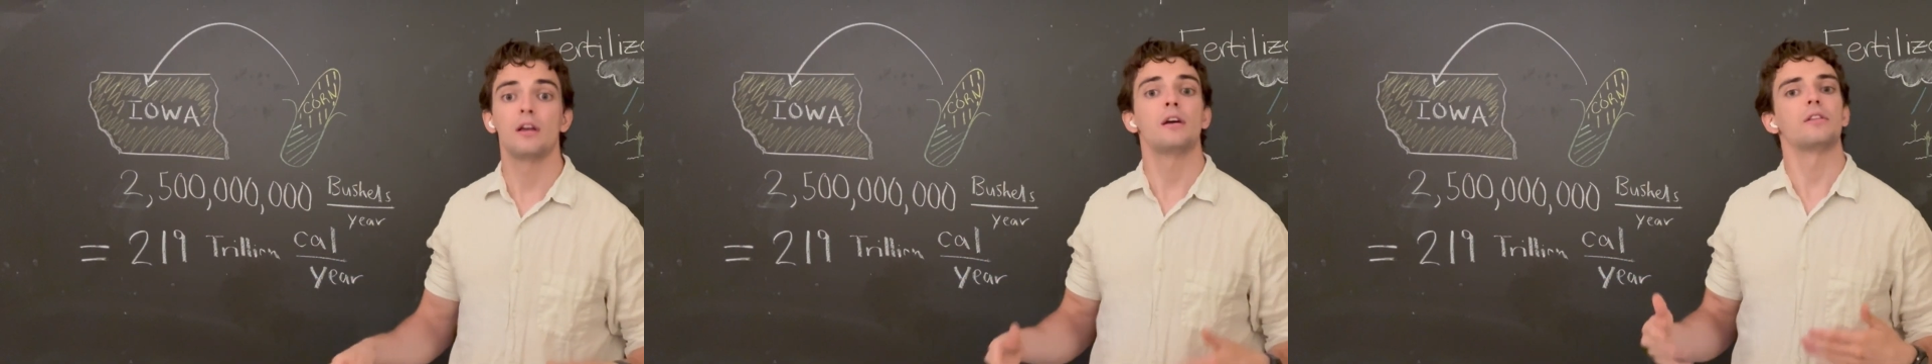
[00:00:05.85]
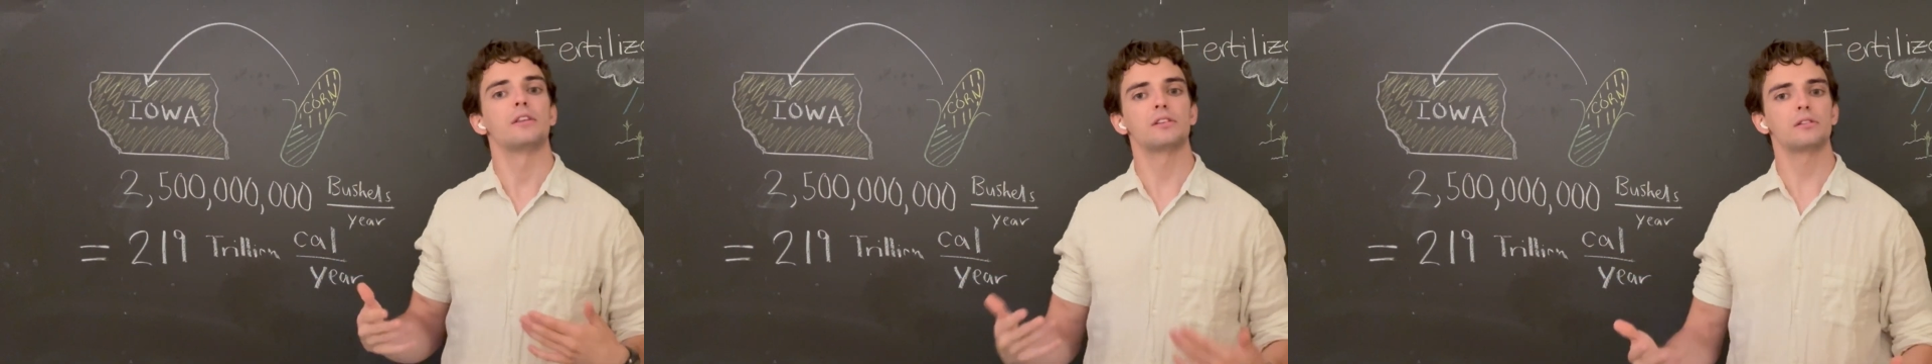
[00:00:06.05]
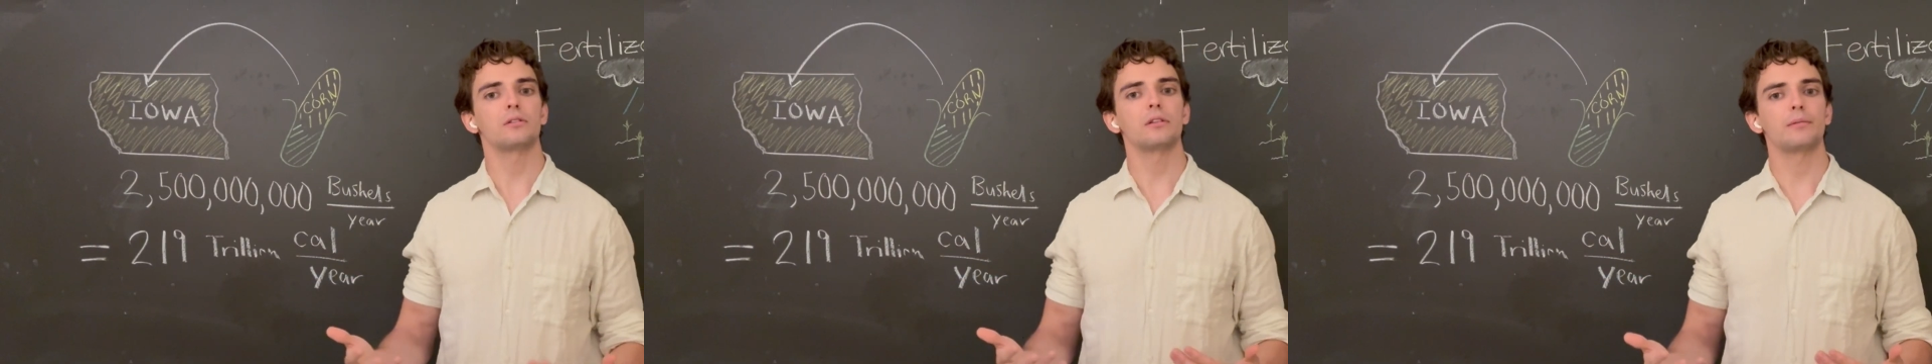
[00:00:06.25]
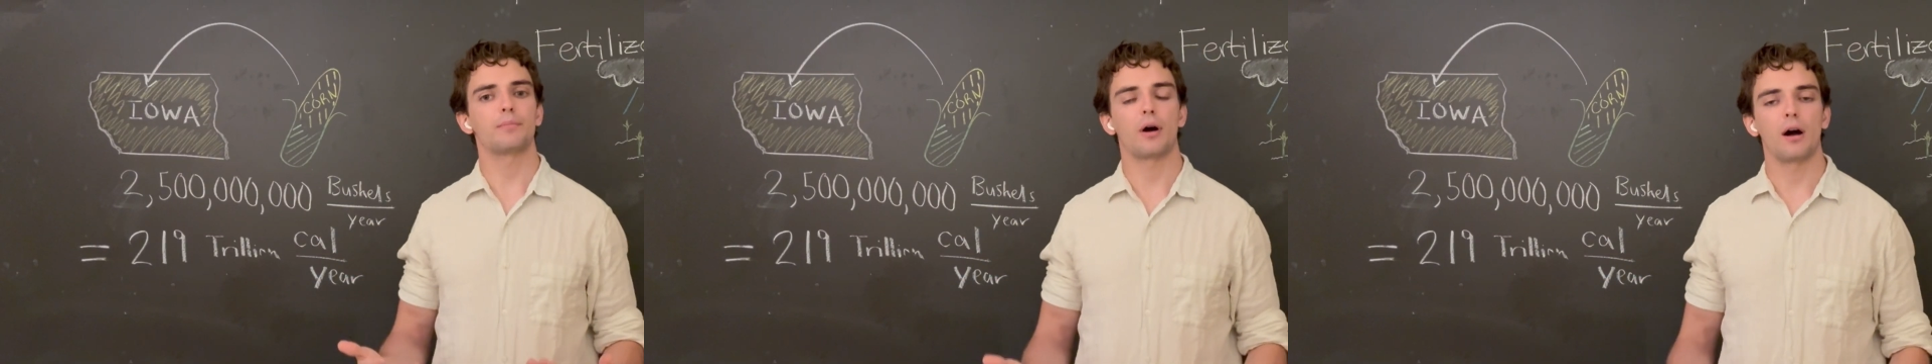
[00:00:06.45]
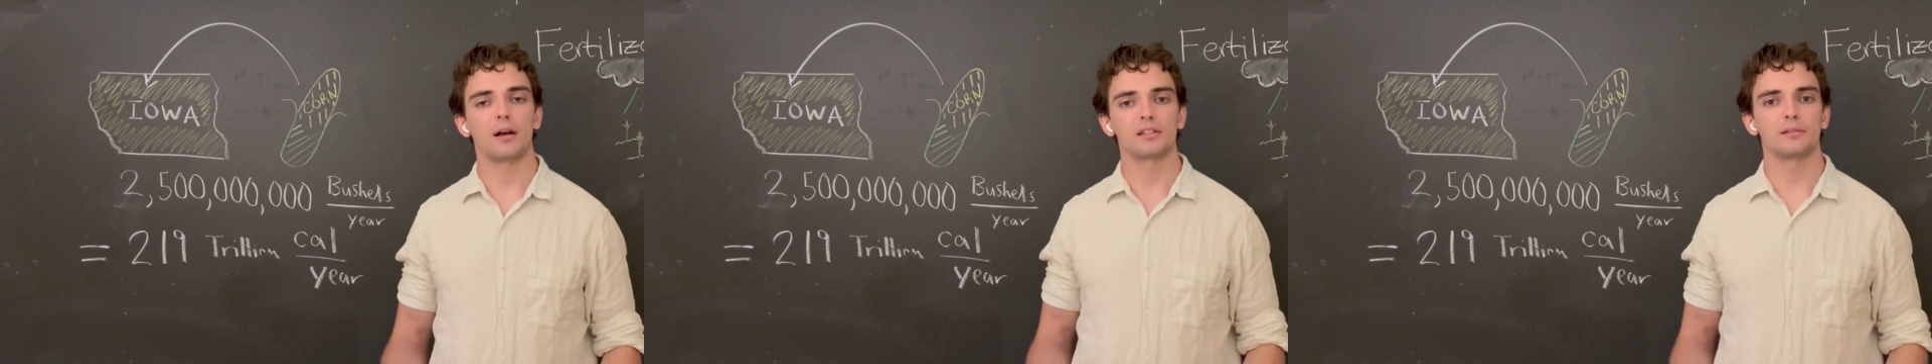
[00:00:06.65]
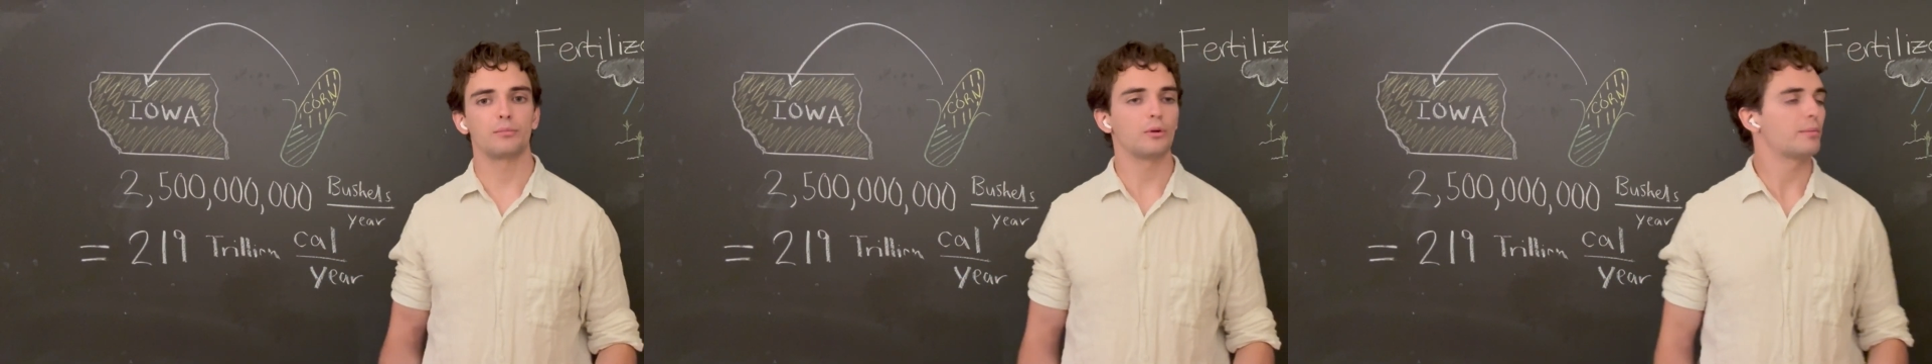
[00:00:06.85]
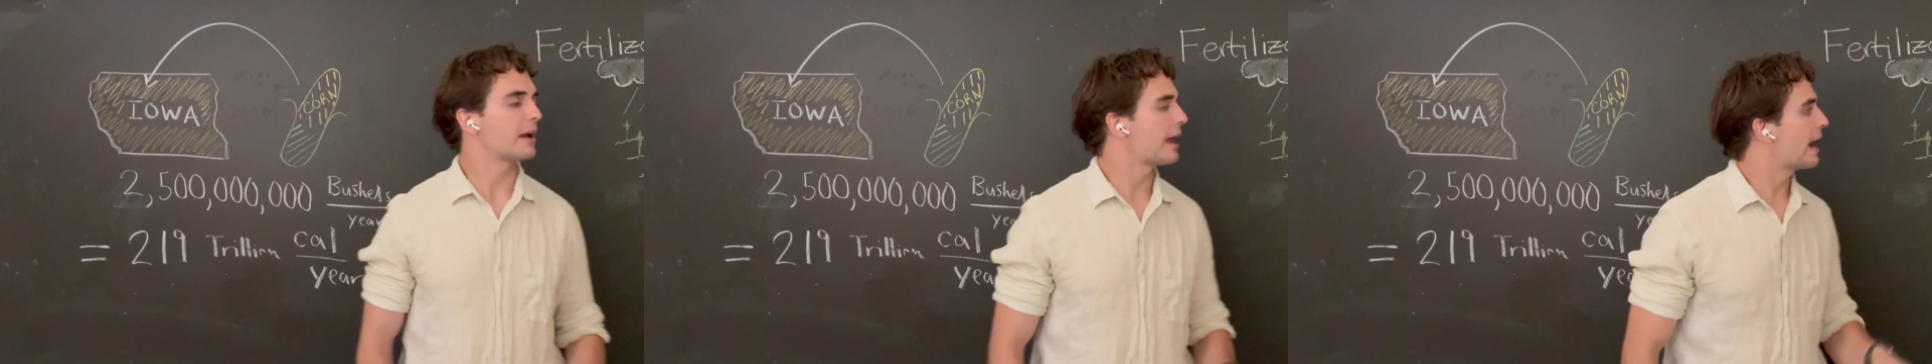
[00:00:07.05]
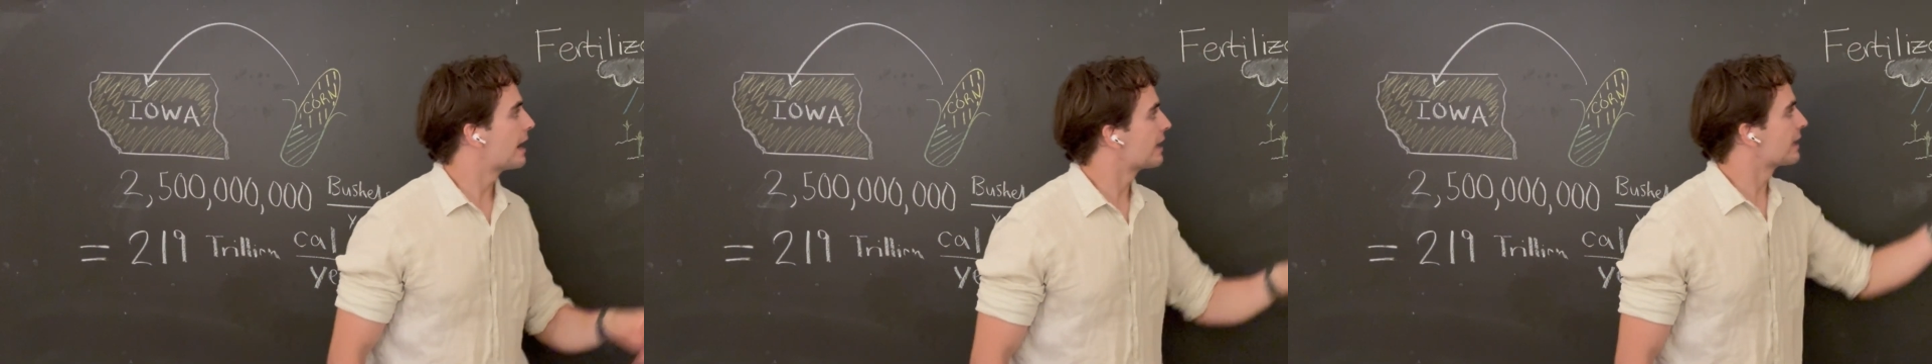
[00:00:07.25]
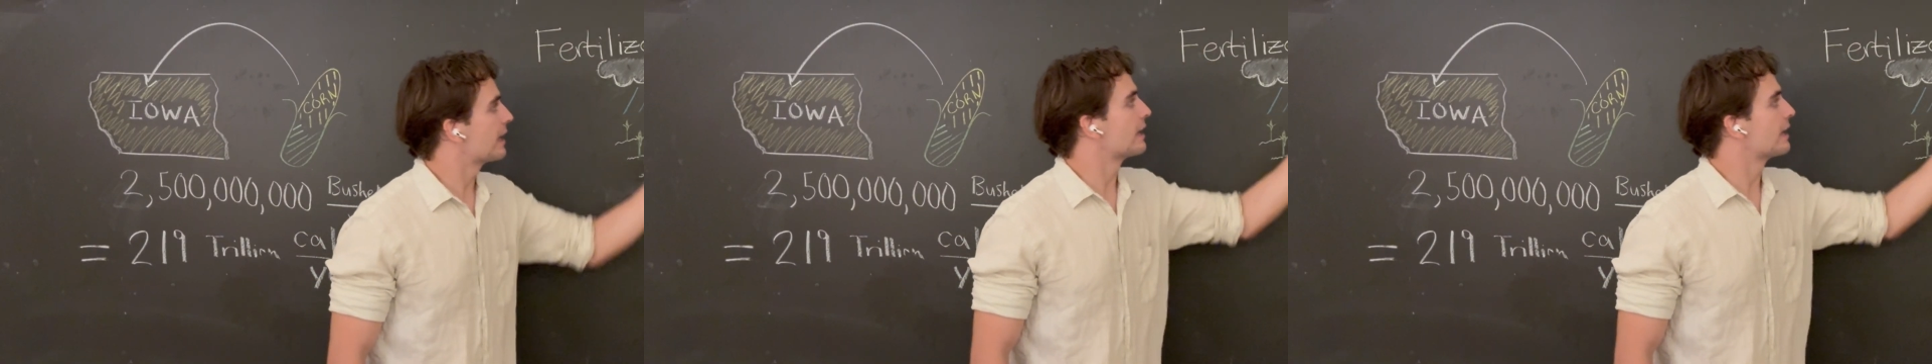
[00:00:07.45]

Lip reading: This is only possible by adding a